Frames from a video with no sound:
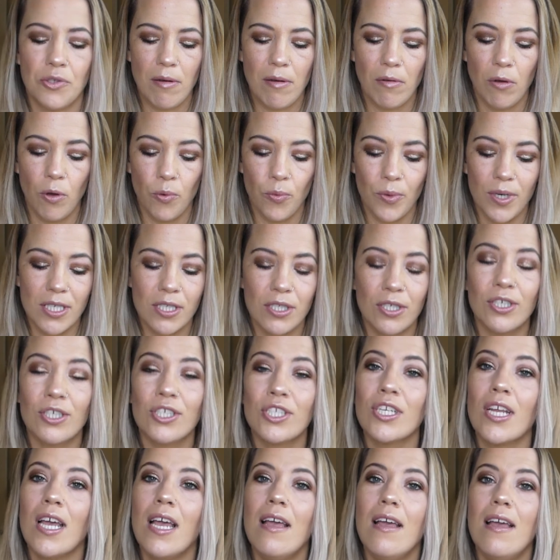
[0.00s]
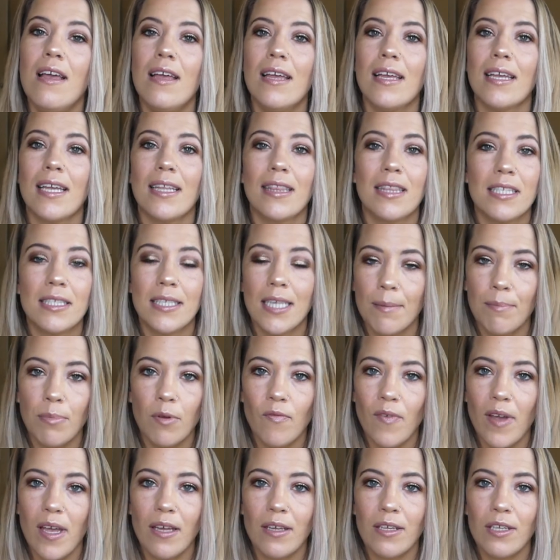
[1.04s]
will research, get the sample
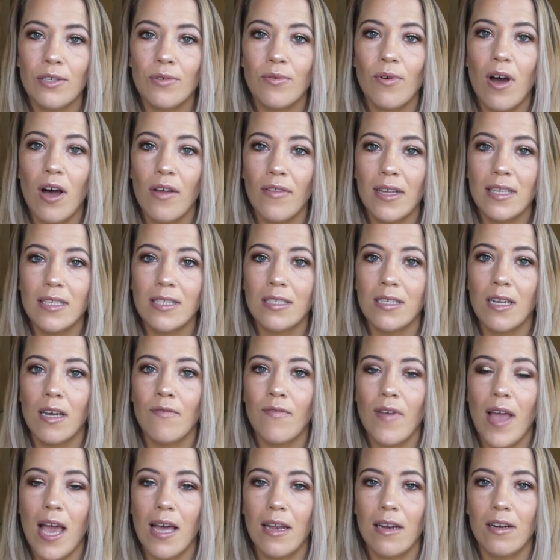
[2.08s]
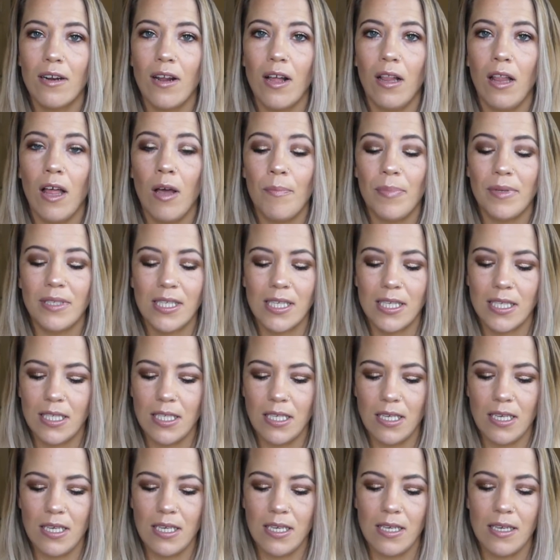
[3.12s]
value, all that stuff, add it all up, and
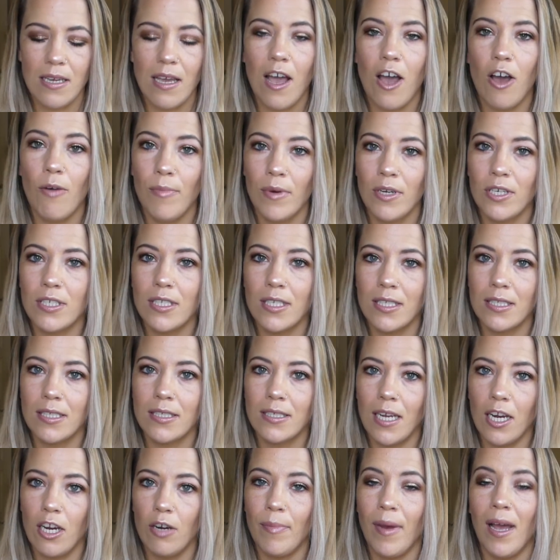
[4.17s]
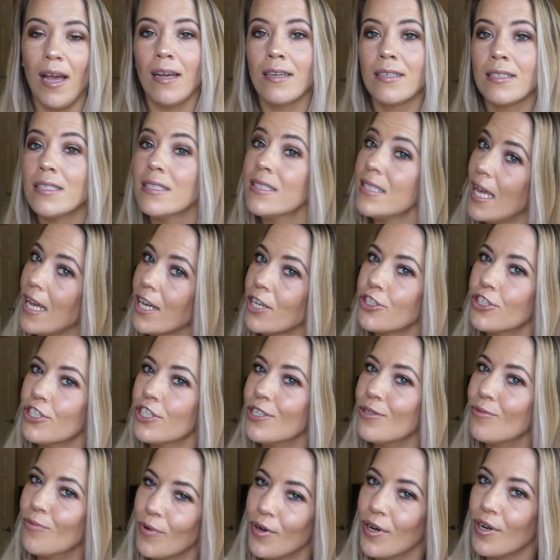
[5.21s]
see how much this entire box is
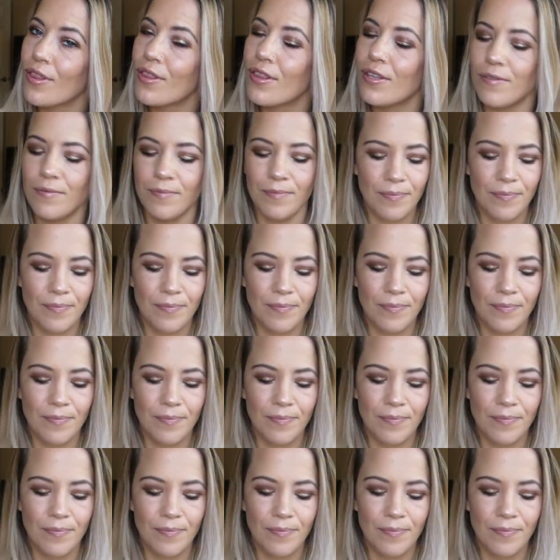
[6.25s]
actually worth.